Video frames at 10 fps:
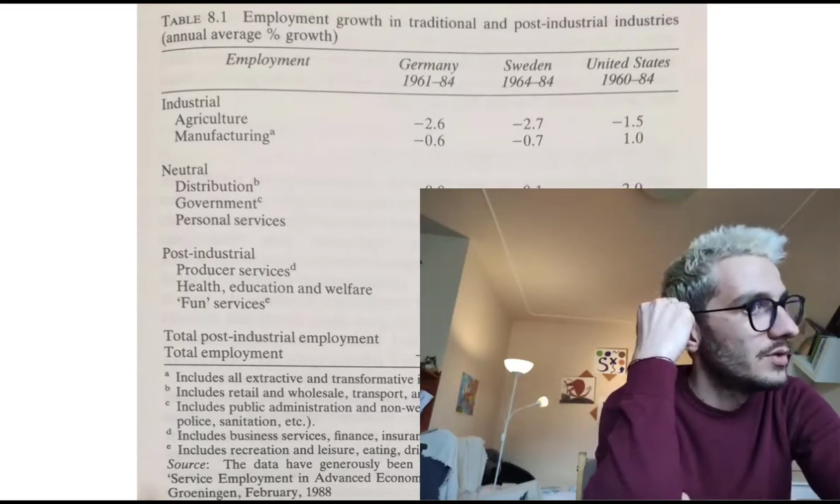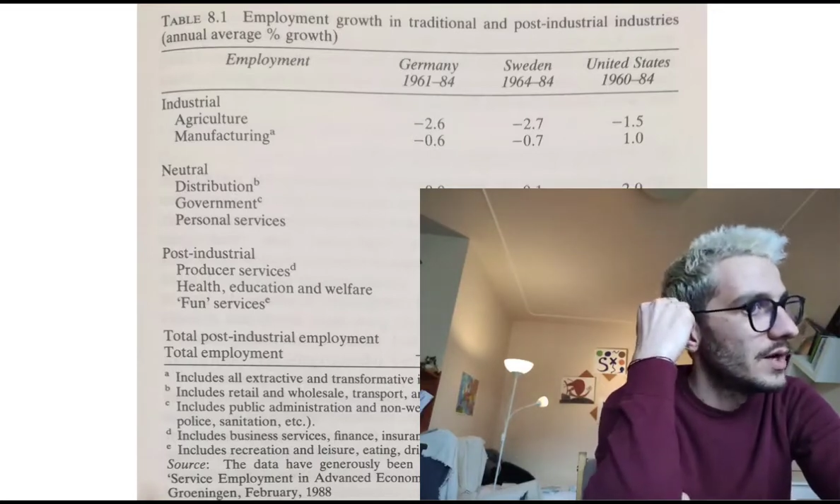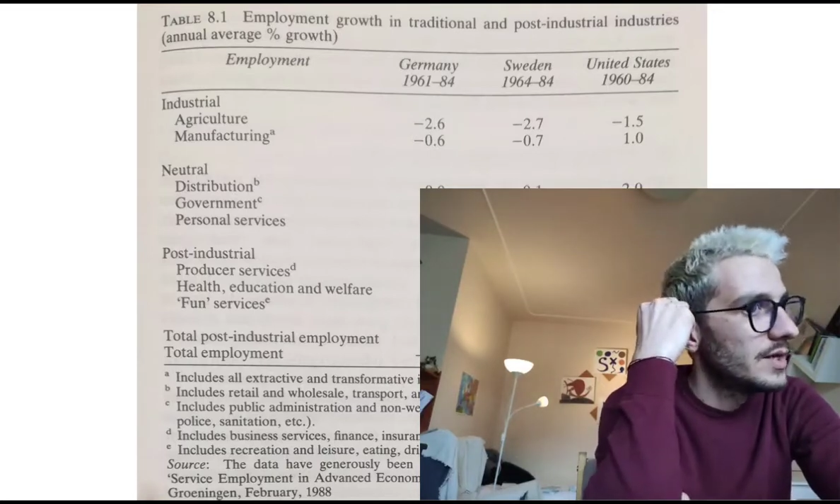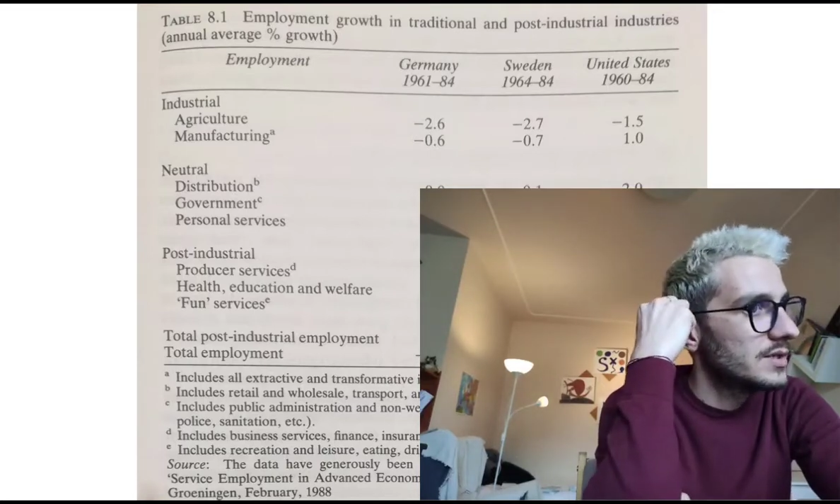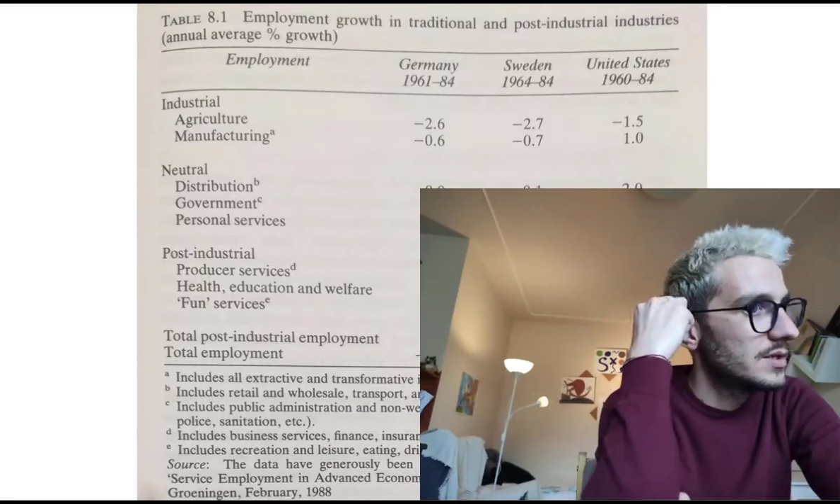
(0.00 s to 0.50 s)

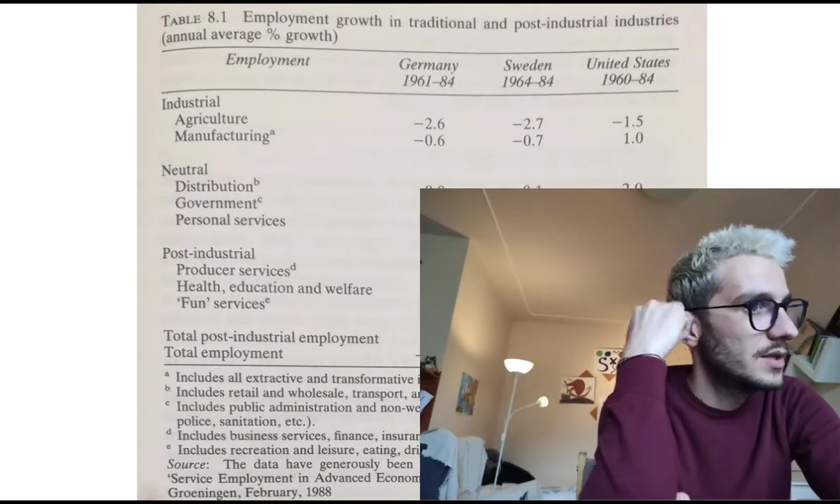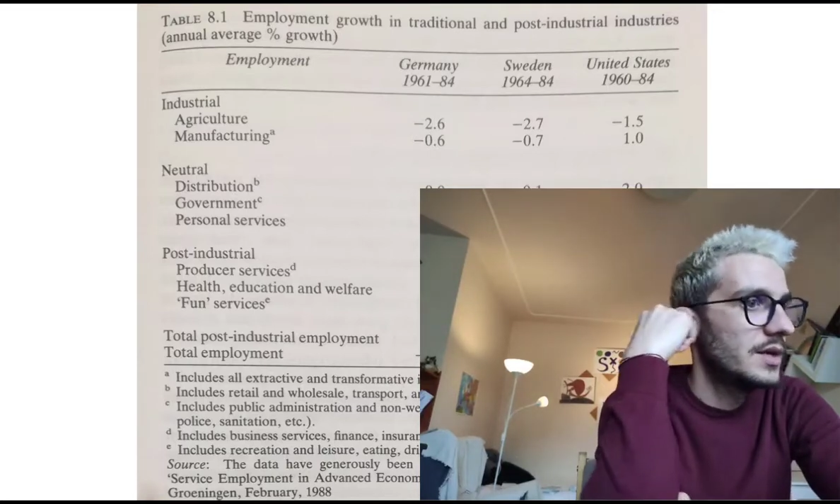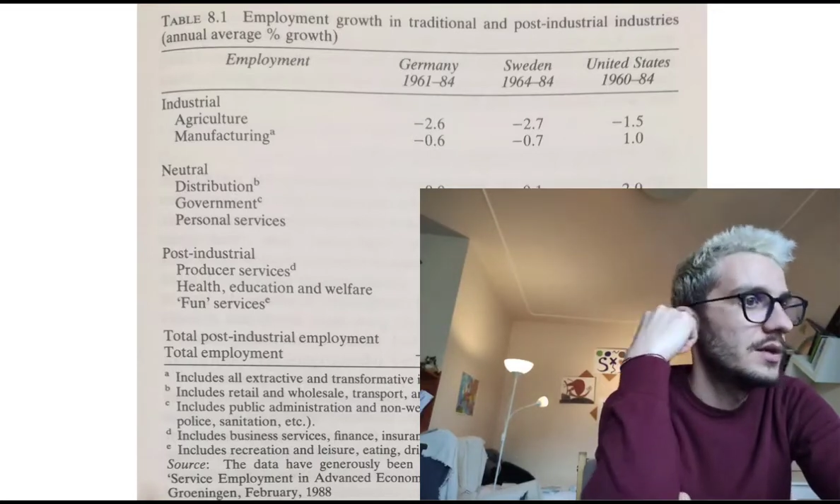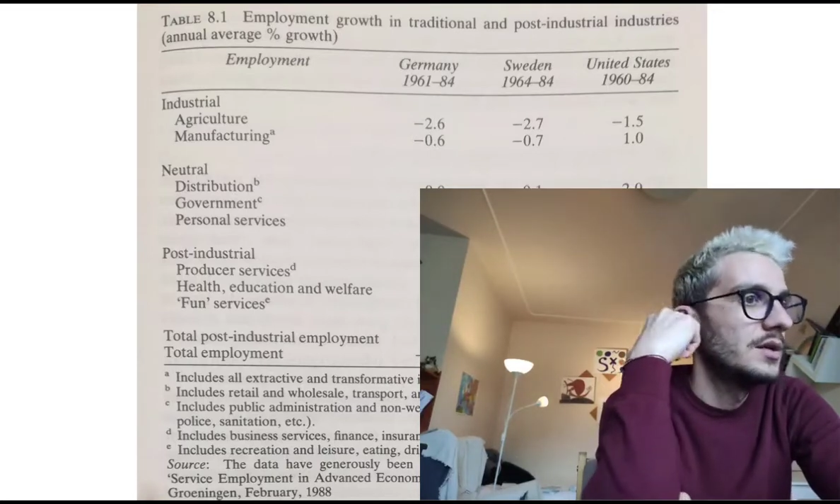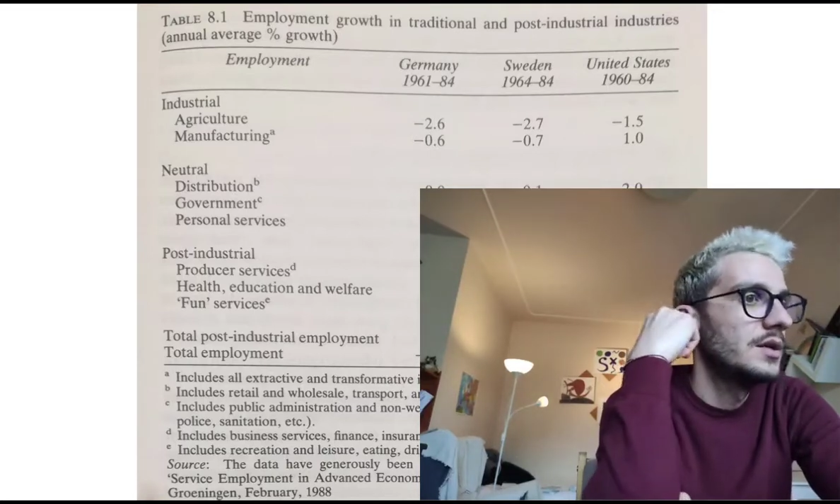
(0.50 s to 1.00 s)
US
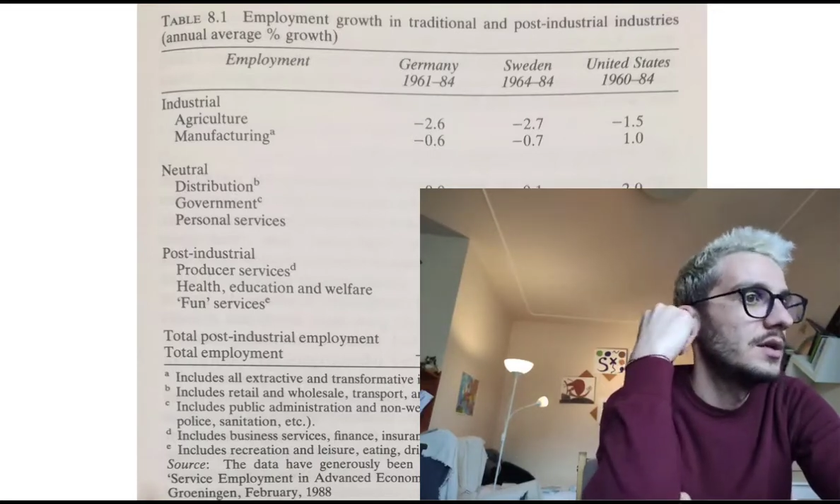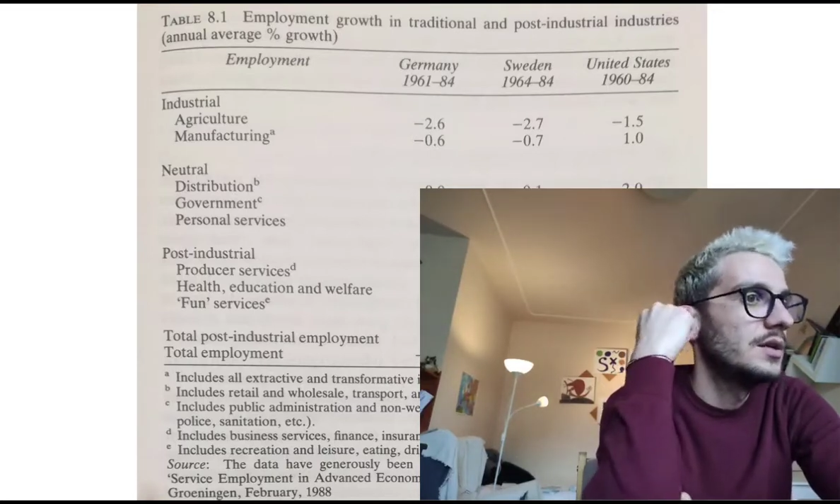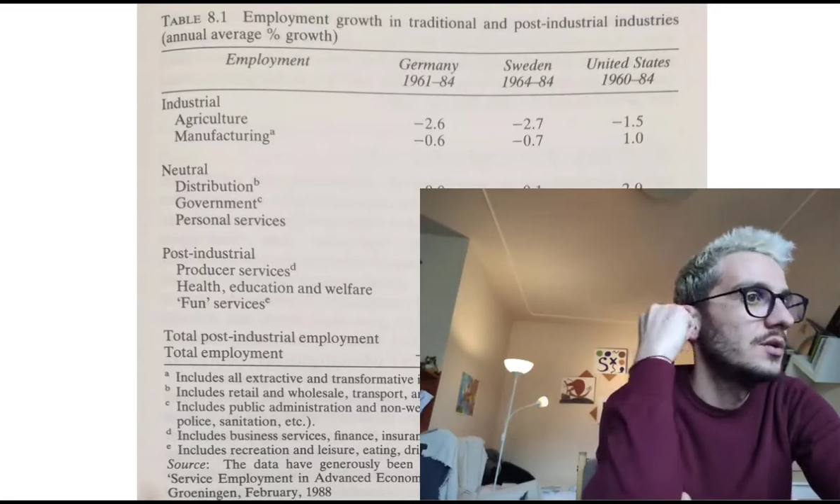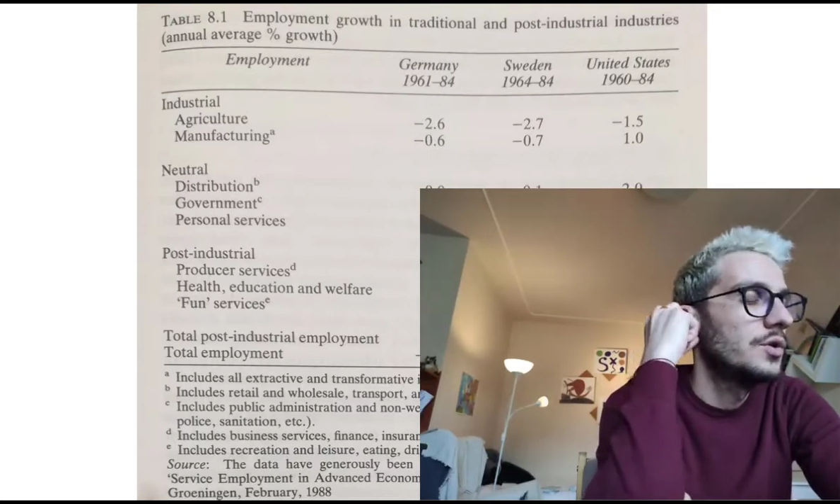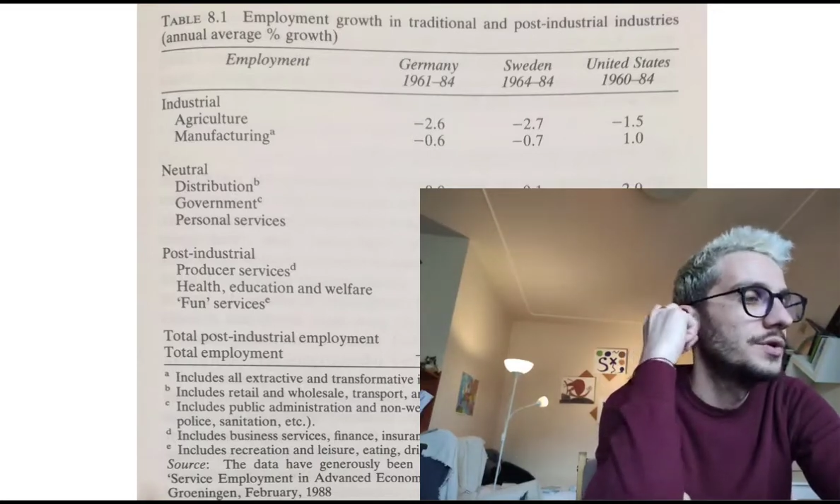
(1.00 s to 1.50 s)
than
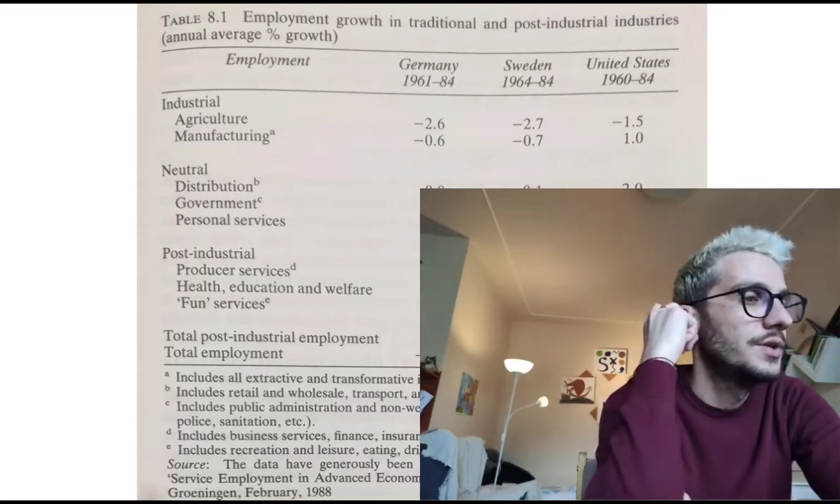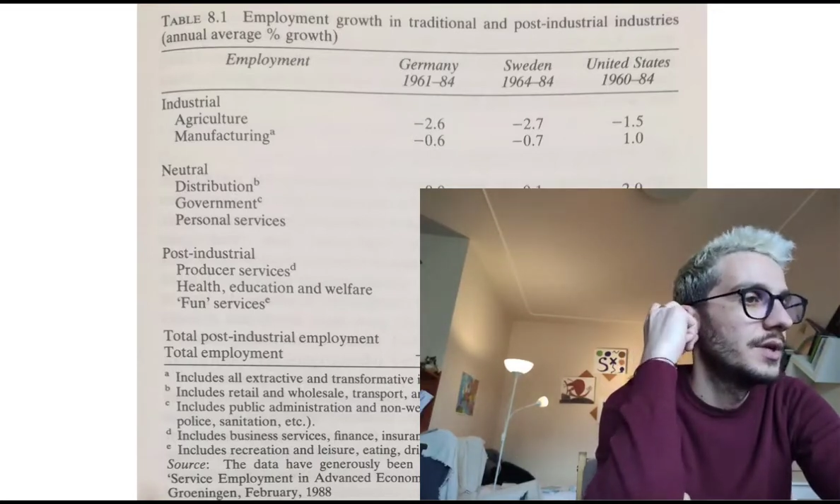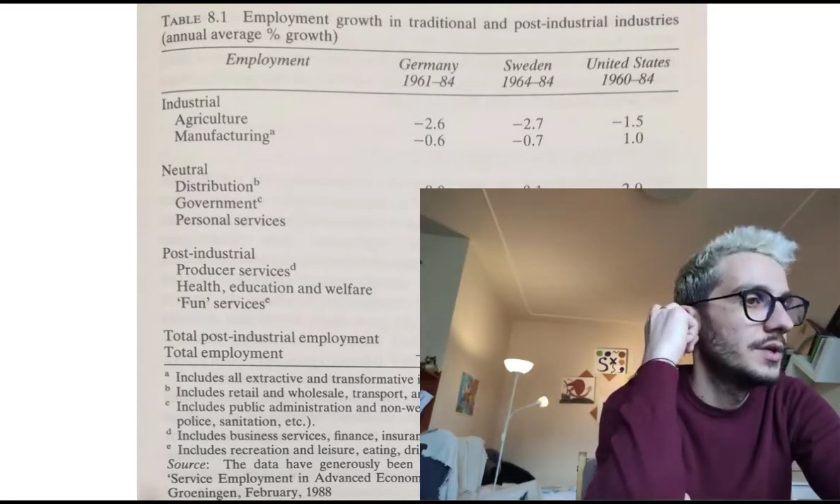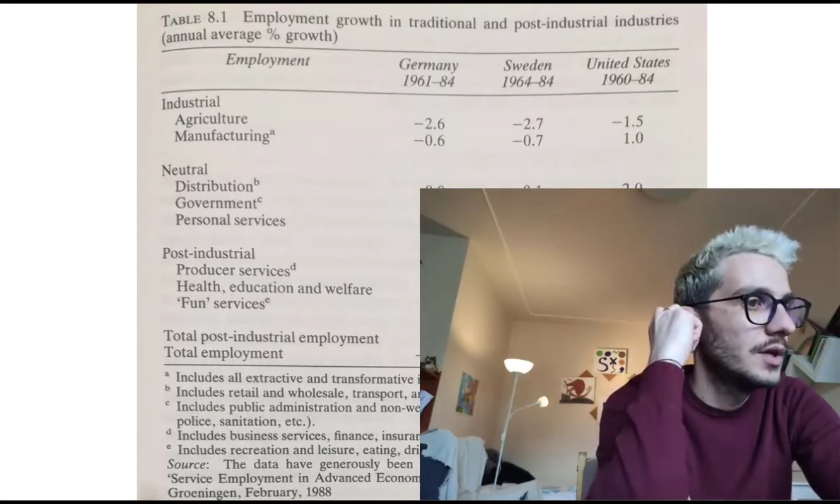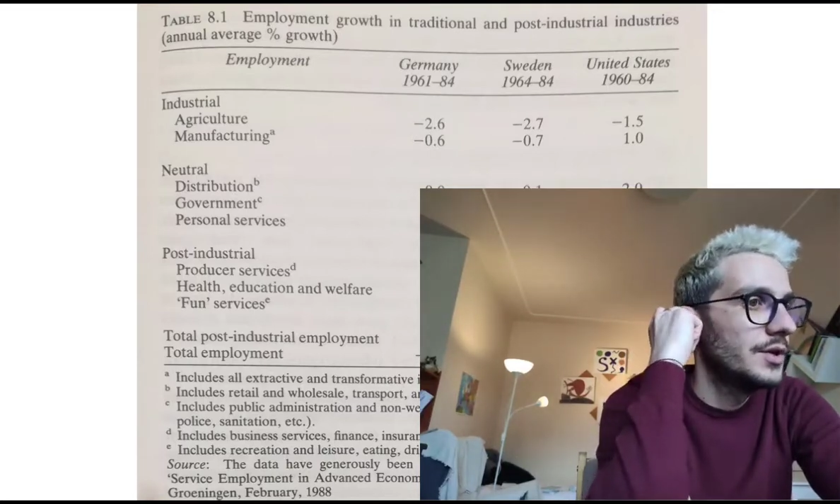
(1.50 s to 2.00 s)
in continental